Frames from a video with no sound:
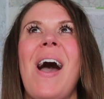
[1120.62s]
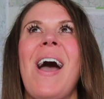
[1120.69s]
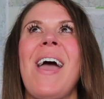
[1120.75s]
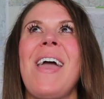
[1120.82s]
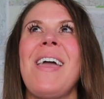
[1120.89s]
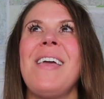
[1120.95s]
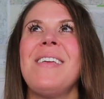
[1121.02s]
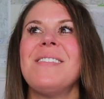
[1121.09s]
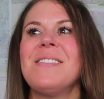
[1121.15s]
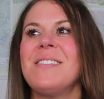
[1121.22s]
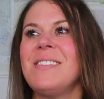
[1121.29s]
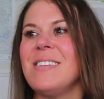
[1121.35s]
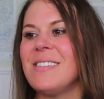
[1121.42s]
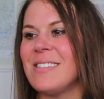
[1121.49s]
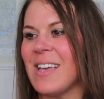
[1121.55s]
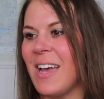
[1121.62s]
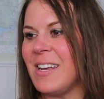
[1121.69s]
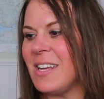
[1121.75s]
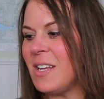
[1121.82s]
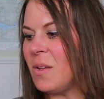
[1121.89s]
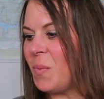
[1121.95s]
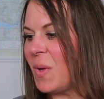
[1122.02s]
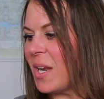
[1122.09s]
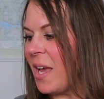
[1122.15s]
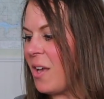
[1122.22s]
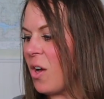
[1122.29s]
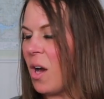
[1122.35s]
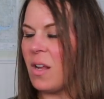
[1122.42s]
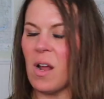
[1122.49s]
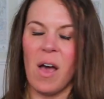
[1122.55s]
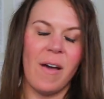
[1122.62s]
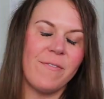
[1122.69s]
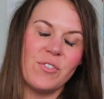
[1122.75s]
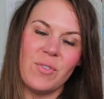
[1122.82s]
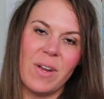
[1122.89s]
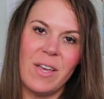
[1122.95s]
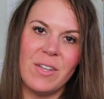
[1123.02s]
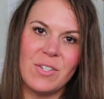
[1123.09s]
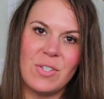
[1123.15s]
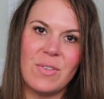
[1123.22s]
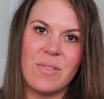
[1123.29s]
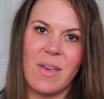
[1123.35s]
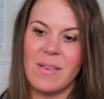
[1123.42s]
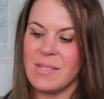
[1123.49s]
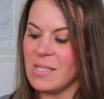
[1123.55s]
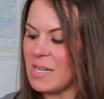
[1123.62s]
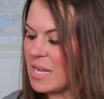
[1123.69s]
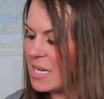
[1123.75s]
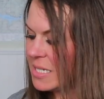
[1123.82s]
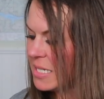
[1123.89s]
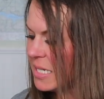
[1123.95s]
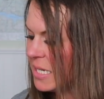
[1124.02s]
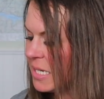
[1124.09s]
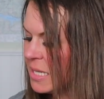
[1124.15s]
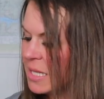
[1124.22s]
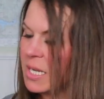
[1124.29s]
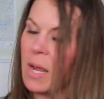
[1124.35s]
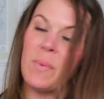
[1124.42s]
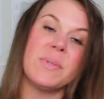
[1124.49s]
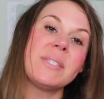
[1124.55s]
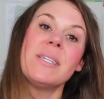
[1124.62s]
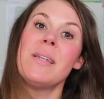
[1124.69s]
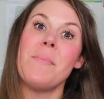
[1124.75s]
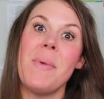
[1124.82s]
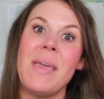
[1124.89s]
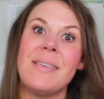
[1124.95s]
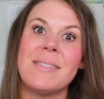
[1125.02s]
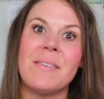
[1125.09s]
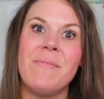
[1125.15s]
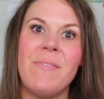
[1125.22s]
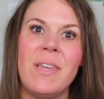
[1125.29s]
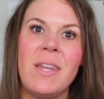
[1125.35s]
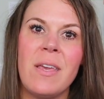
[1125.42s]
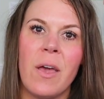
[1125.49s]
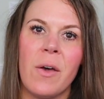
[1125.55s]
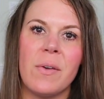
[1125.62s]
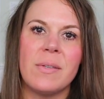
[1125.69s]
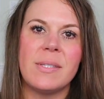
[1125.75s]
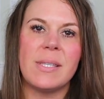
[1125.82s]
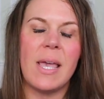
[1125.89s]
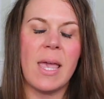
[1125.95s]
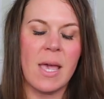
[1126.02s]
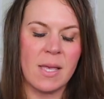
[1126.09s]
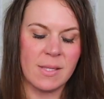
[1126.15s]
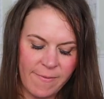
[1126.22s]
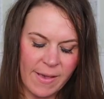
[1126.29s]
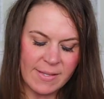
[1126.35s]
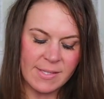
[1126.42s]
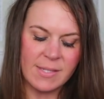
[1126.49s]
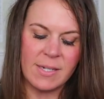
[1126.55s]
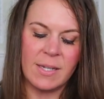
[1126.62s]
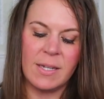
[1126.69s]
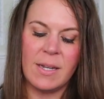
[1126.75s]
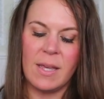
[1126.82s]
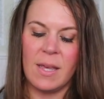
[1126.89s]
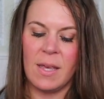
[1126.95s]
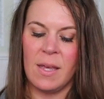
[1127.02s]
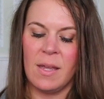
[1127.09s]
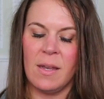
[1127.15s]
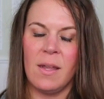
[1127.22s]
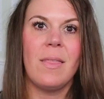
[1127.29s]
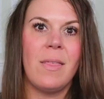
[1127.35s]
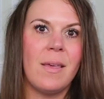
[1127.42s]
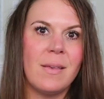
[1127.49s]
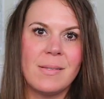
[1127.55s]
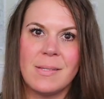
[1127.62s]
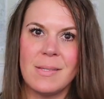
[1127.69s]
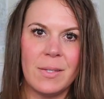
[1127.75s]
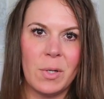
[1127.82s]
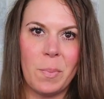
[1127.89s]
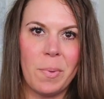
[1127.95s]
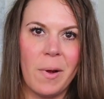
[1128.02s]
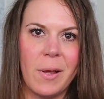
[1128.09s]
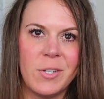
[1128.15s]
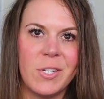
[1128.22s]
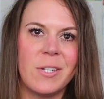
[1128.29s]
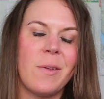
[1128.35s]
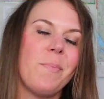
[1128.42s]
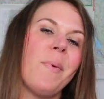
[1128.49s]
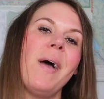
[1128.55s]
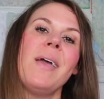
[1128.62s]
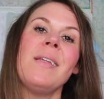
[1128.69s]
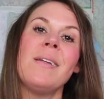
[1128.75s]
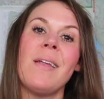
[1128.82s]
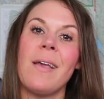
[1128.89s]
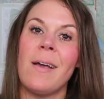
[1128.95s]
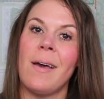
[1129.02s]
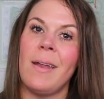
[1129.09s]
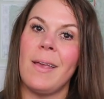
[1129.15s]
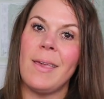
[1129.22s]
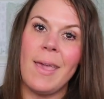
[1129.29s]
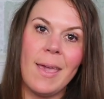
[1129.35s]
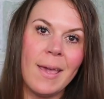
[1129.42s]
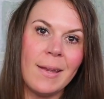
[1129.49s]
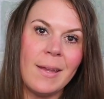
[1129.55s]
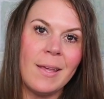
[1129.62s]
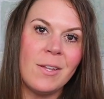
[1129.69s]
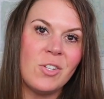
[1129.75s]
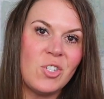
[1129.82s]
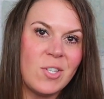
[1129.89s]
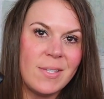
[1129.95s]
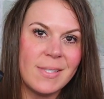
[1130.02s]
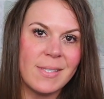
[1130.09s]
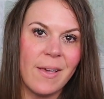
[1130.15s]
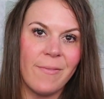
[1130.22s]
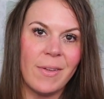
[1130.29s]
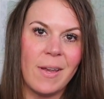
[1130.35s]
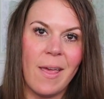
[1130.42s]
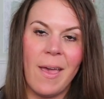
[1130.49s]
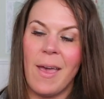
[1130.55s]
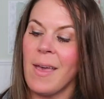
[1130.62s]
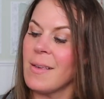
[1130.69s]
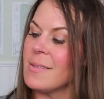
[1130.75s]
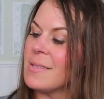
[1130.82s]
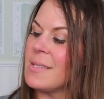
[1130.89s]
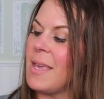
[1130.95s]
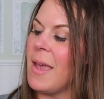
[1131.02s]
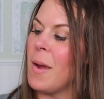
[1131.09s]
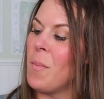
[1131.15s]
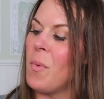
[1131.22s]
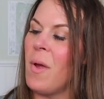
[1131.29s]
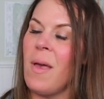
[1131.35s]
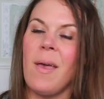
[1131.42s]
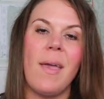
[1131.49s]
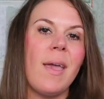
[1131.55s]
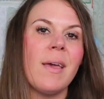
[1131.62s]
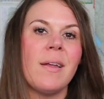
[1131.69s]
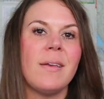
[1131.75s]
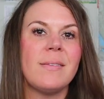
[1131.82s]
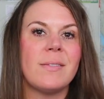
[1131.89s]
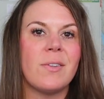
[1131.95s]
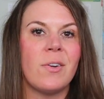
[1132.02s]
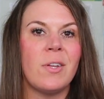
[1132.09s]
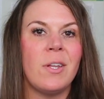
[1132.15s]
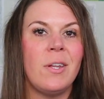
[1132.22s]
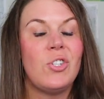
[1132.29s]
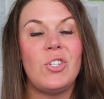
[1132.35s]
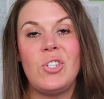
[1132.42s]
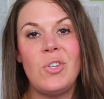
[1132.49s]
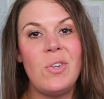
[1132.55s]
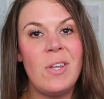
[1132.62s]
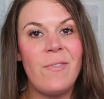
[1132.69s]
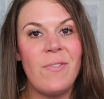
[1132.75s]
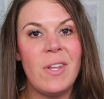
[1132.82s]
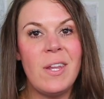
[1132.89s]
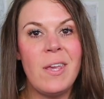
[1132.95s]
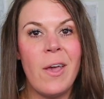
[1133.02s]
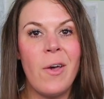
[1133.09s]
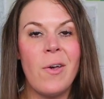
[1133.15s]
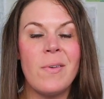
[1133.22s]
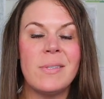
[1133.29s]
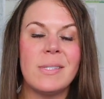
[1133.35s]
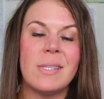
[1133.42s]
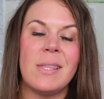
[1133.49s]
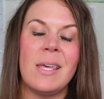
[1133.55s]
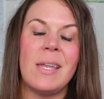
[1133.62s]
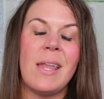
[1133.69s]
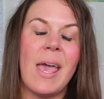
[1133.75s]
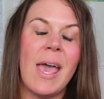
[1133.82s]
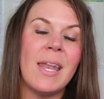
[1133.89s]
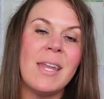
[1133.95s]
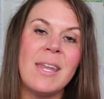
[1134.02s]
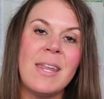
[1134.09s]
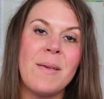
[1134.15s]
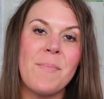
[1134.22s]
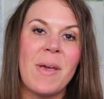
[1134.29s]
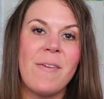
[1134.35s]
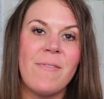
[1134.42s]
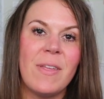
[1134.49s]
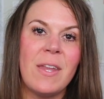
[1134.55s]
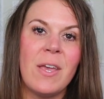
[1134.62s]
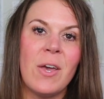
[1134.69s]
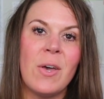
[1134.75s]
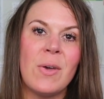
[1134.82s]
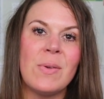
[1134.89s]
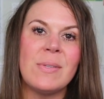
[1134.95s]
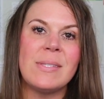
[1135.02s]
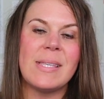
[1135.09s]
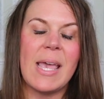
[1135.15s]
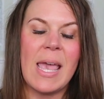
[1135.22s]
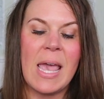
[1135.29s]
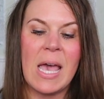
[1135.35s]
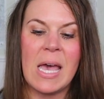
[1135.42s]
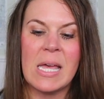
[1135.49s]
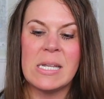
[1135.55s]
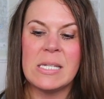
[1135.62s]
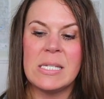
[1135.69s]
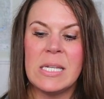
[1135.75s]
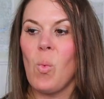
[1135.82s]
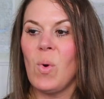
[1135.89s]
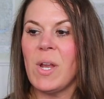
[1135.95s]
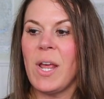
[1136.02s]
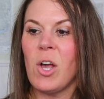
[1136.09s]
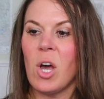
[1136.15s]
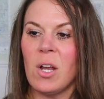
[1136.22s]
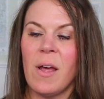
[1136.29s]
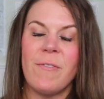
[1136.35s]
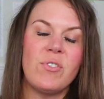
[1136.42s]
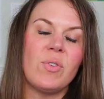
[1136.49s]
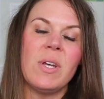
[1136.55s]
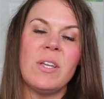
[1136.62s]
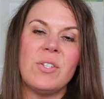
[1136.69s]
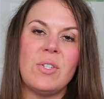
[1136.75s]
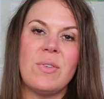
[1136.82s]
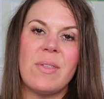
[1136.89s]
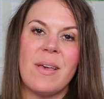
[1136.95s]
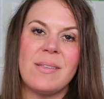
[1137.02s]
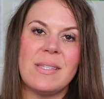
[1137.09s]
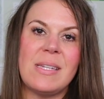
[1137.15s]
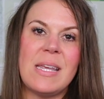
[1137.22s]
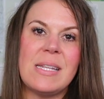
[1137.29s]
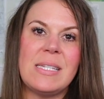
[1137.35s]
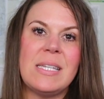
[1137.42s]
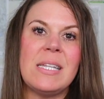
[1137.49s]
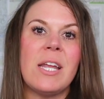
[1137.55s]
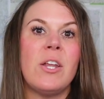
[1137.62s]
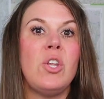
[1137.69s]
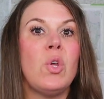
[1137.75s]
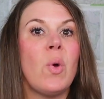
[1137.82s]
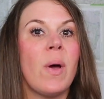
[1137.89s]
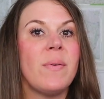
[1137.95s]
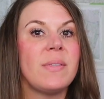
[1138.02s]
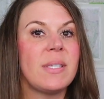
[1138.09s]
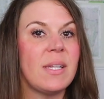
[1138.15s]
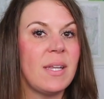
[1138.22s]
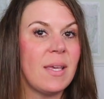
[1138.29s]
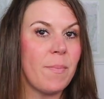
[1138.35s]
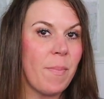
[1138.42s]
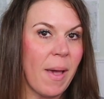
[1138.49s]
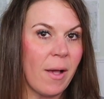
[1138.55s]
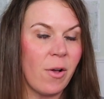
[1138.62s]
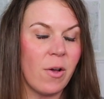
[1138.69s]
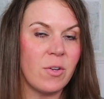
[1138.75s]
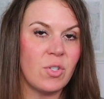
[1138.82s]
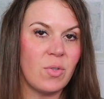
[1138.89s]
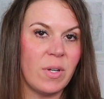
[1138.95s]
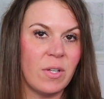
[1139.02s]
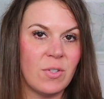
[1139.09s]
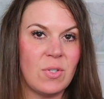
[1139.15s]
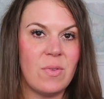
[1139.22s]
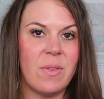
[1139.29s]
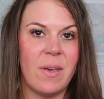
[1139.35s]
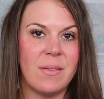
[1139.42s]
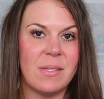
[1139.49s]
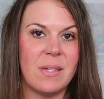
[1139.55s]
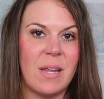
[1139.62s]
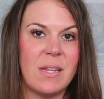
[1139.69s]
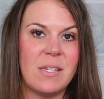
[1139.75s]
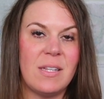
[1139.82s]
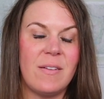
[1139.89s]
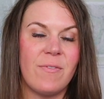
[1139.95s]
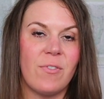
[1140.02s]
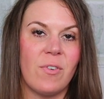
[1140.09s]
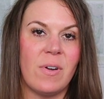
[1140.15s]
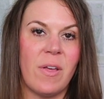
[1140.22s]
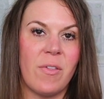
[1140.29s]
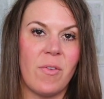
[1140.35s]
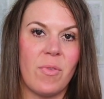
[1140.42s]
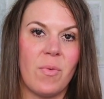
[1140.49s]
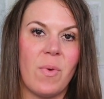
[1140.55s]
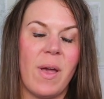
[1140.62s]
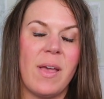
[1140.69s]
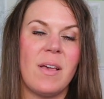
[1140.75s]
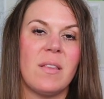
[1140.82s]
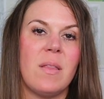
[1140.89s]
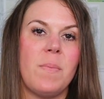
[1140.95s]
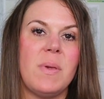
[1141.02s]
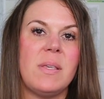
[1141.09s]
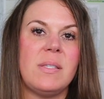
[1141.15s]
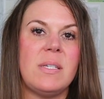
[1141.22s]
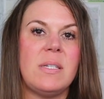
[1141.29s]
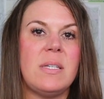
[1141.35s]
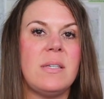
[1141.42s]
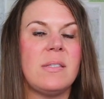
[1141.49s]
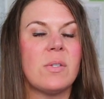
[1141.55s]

I decided when I got off trail in 2018 that I was gonna make some videos and invested in this little project of mine and I got a Canon G7X camera and I started shooting videos and then editing my videos. And when I got off trail in 2018, I knew I was gonna get back on trail in 2019 for for another through hike on the PCT.